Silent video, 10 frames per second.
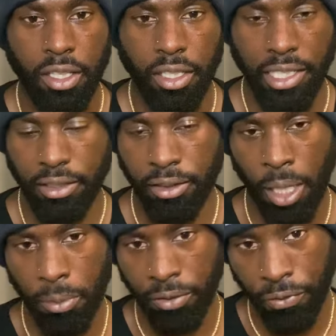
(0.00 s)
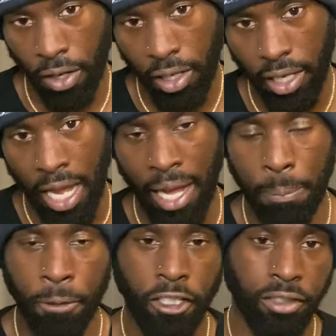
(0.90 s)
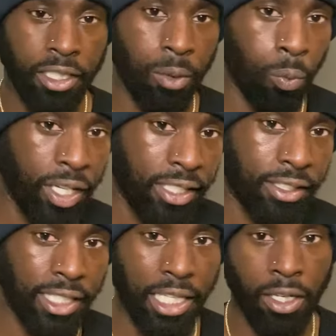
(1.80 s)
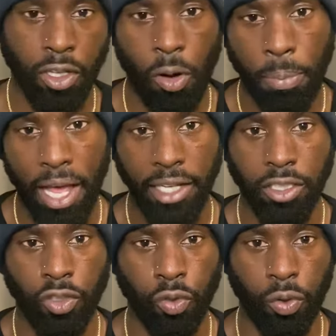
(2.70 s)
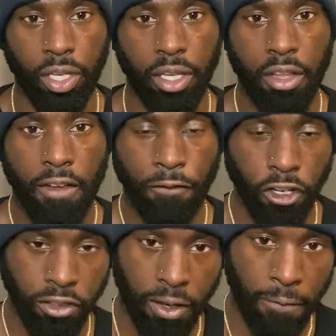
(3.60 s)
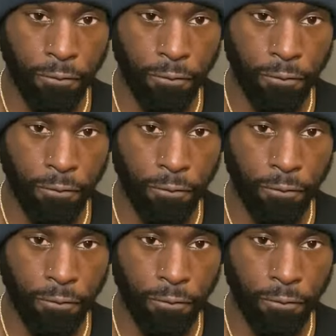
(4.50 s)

It's dumb as fuck. I personally wish that they'd go back to doing first come,